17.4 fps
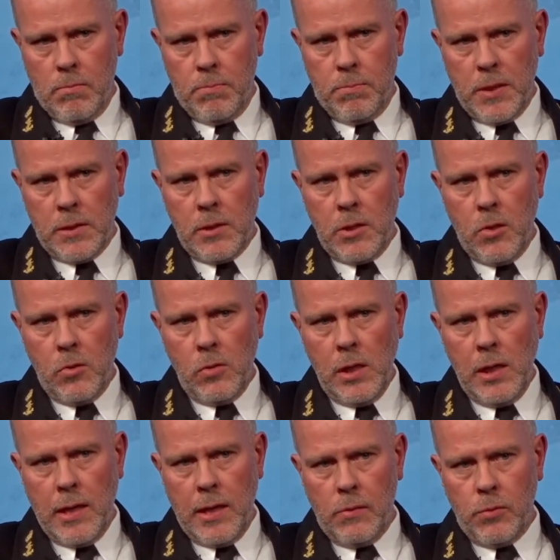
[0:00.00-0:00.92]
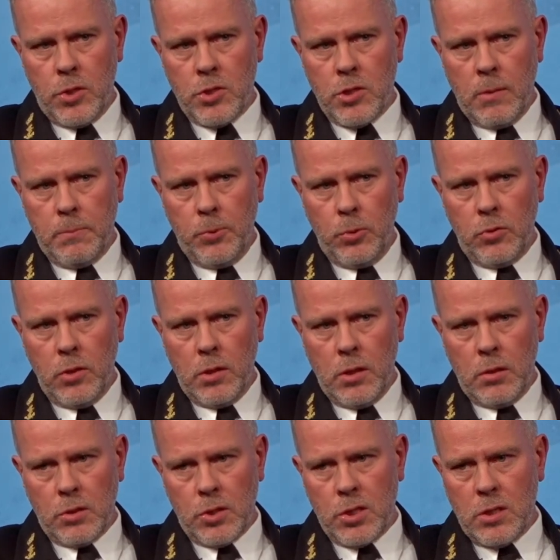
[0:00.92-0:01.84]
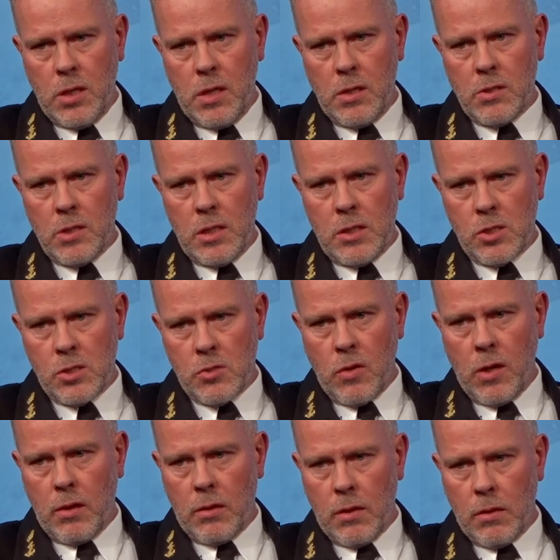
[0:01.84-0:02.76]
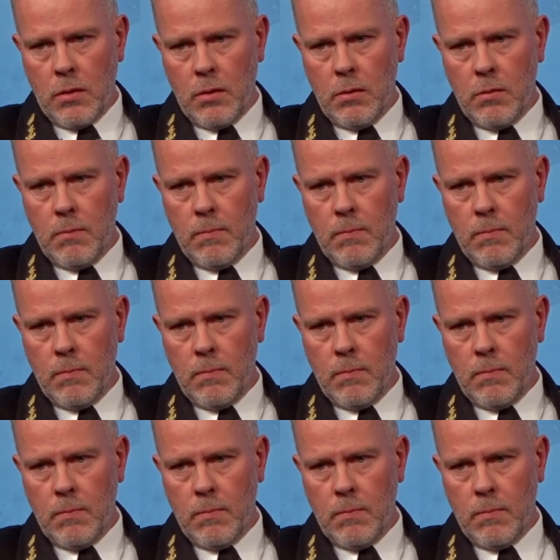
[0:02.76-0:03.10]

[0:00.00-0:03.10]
But the only language that Putin understands is strength